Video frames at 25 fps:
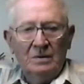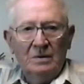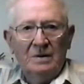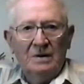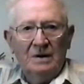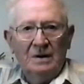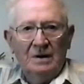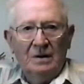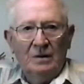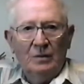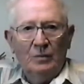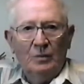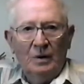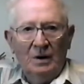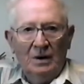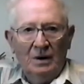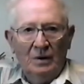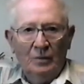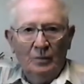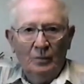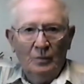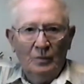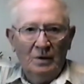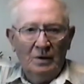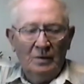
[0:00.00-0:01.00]
Yeah.
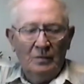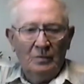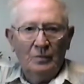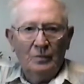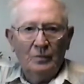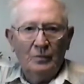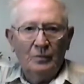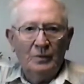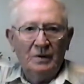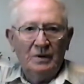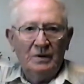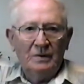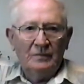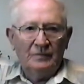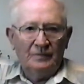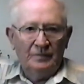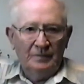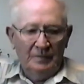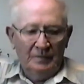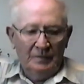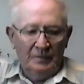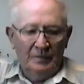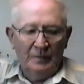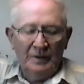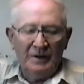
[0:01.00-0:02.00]
Well,
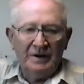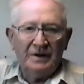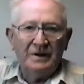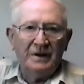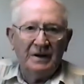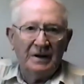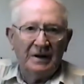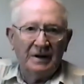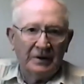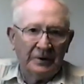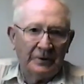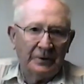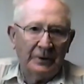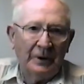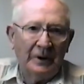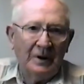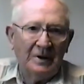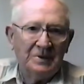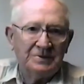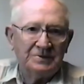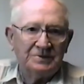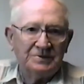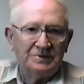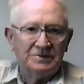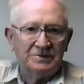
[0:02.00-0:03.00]
we got
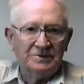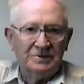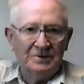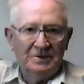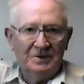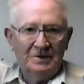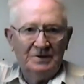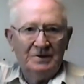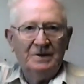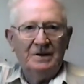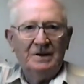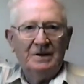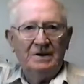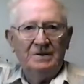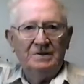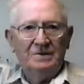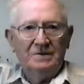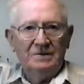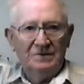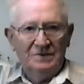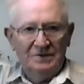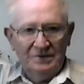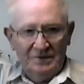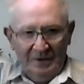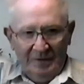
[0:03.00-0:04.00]
across then
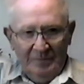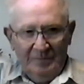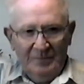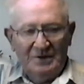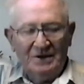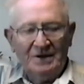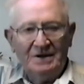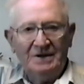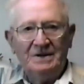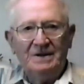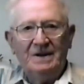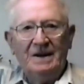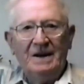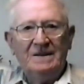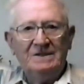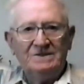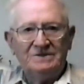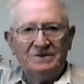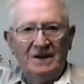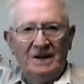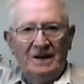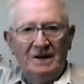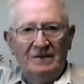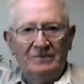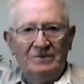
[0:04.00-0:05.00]
17 days
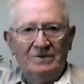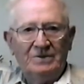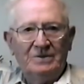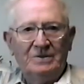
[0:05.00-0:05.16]
after.